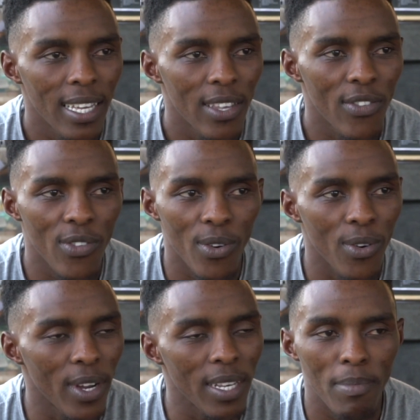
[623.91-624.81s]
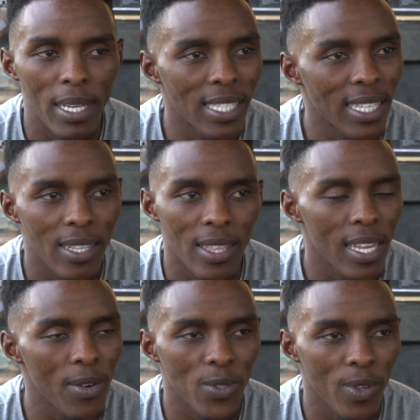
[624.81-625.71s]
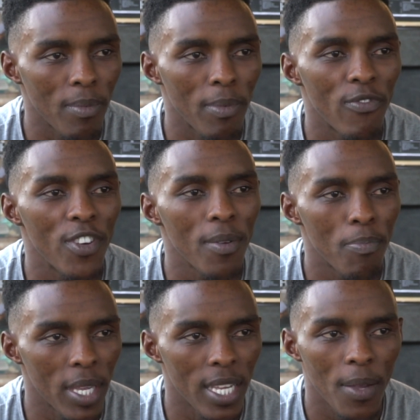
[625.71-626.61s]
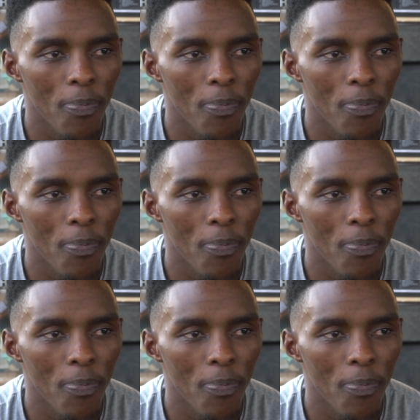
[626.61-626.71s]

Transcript: So it means that thing was going to be very big.